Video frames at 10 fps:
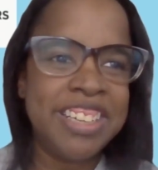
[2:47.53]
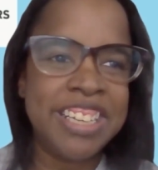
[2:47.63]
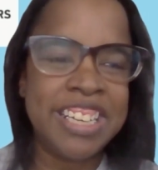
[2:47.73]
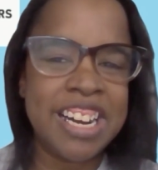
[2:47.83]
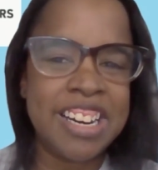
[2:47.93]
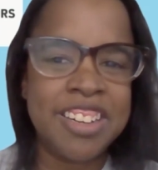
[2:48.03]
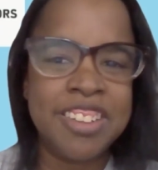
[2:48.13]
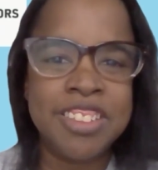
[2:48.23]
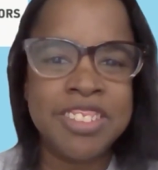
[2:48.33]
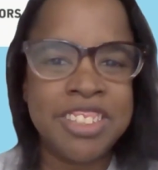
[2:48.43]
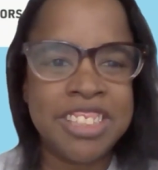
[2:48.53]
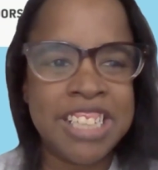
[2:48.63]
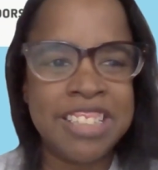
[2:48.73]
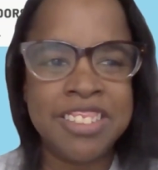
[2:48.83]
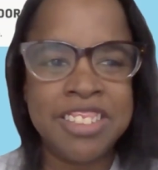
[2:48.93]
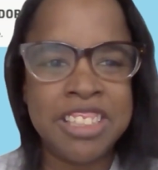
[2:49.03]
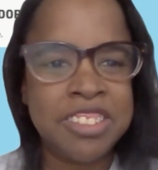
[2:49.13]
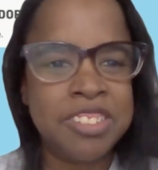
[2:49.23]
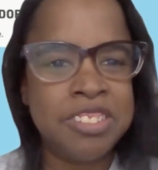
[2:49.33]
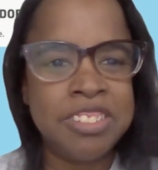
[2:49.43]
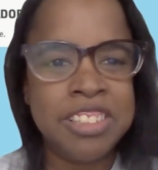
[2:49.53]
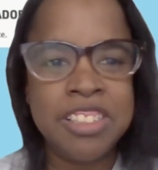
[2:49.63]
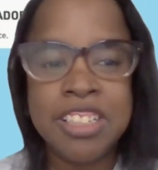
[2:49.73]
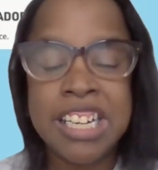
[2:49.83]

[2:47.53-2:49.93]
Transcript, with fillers: and got all those challenges going.